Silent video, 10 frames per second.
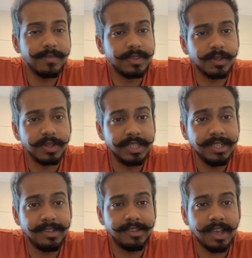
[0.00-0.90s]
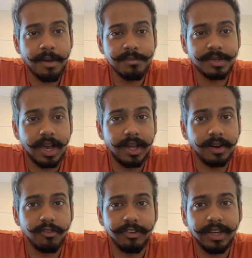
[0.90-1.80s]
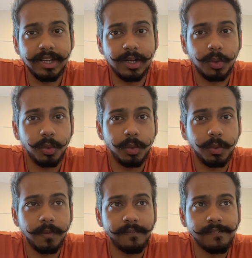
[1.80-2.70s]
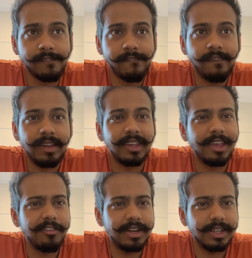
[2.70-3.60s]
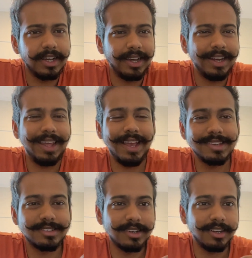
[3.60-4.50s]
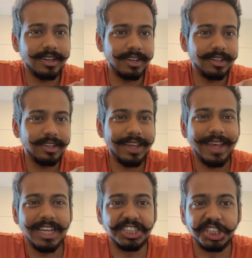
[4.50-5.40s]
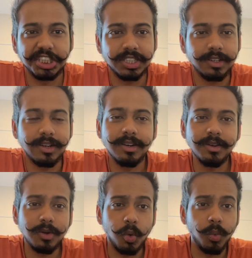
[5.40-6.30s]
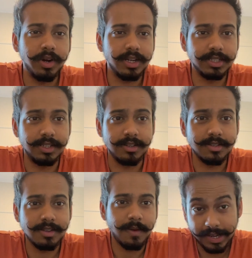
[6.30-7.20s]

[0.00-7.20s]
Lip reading: these exams are a way to give it an extra edge over others.